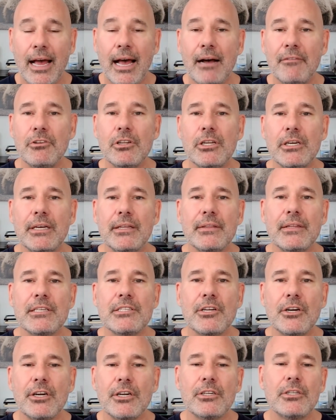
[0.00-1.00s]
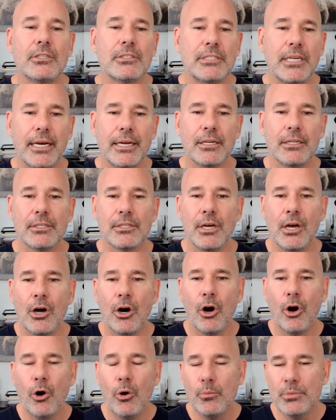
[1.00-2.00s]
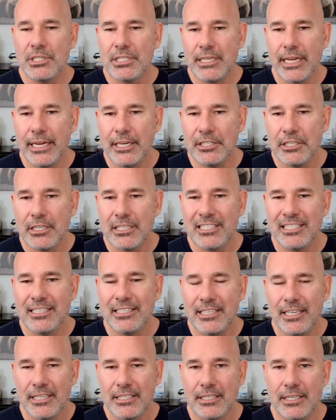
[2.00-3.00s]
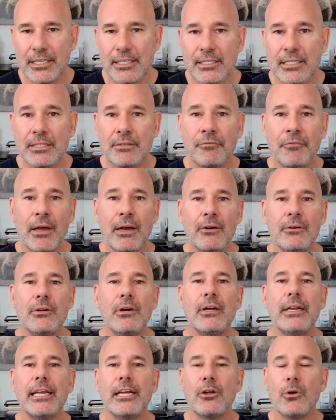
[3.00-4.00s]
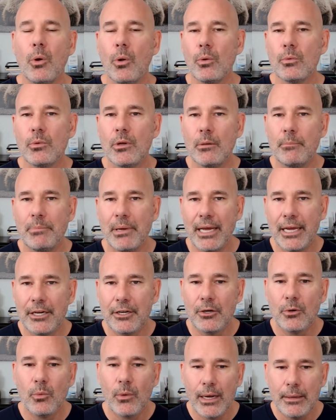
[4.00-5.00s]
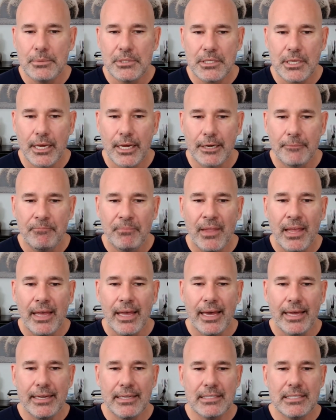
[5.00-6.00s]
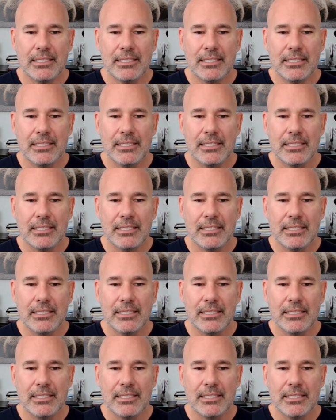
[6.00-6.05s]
Have a look at this article titled Home Staging Statistics. It's found on a Coldwell Banker website, and it